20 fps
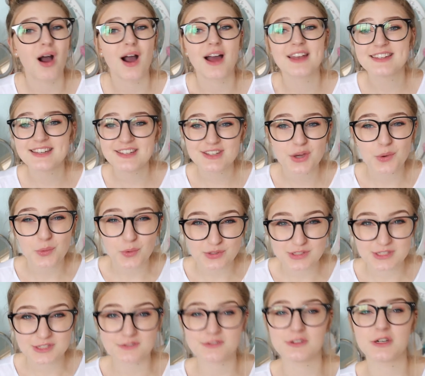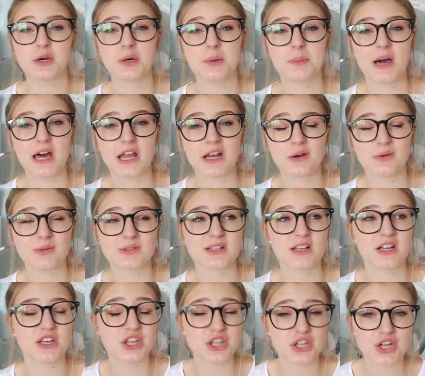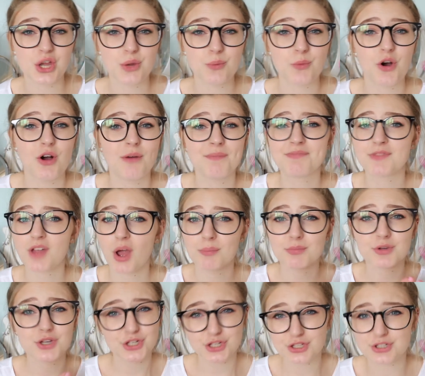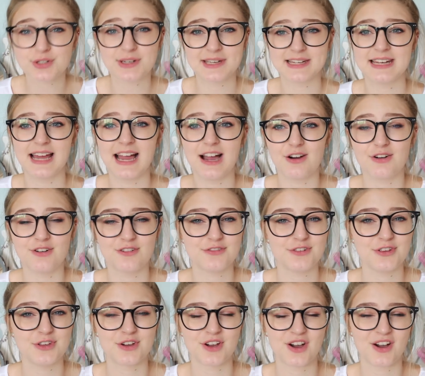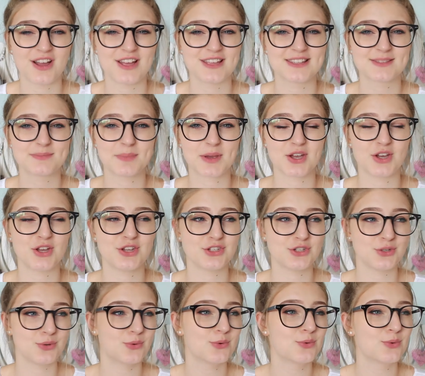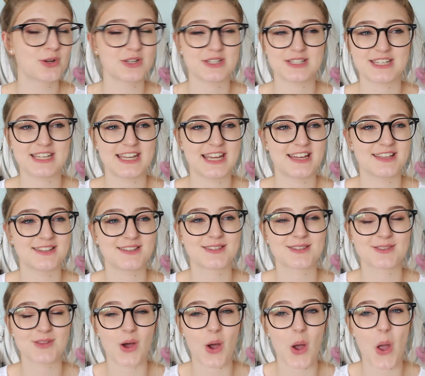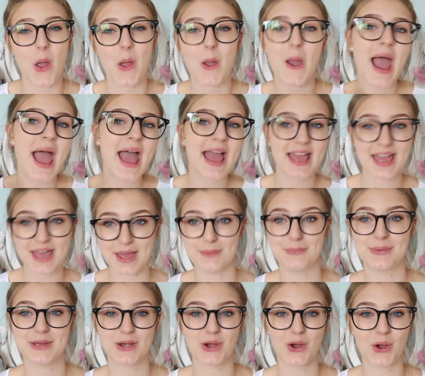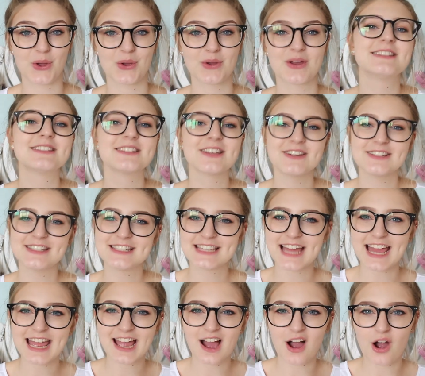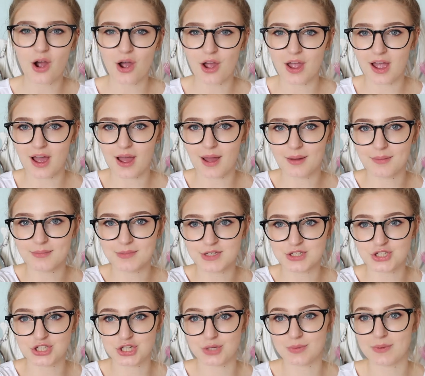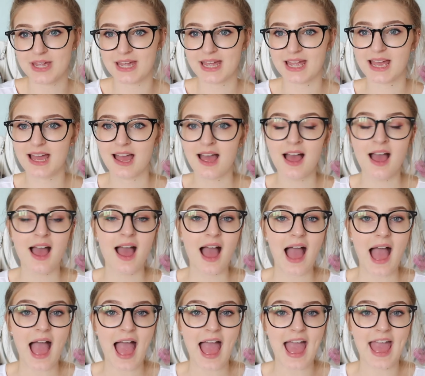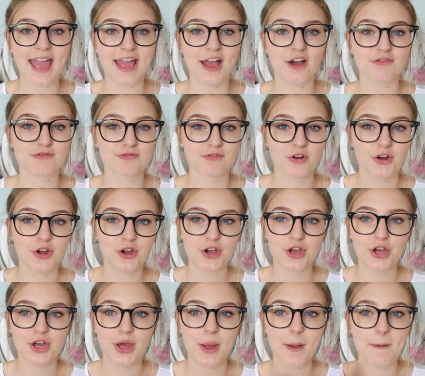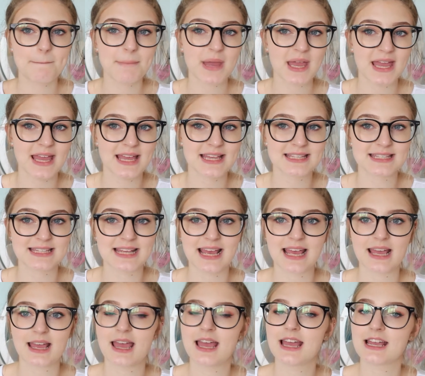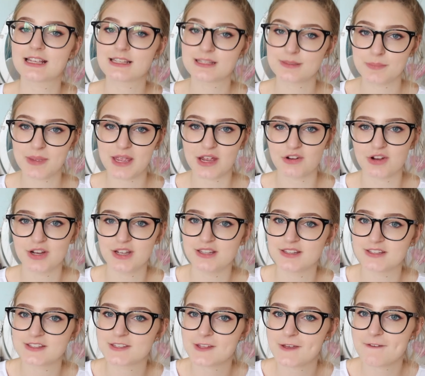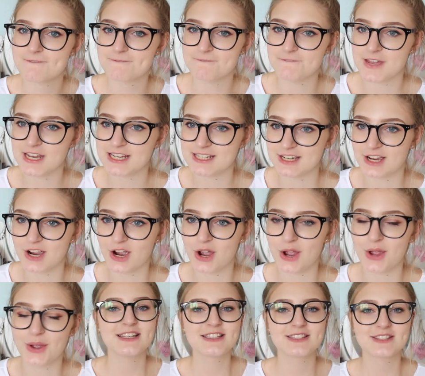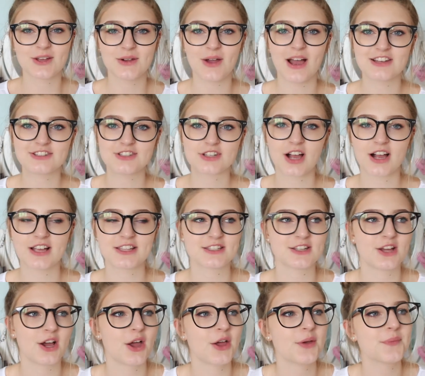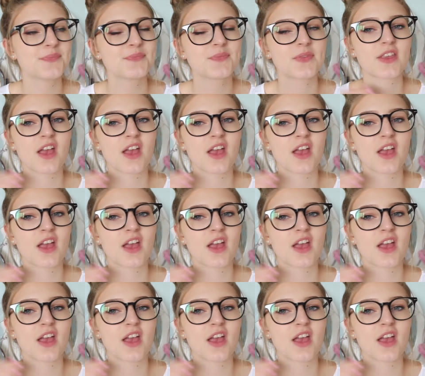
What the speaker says: I didn't know what to film, and I was like, you know what, I'm gonna do it now for you guys because you all wanted it, so here we go. So today I am doing a Rook piercing experience video. So as you guys know,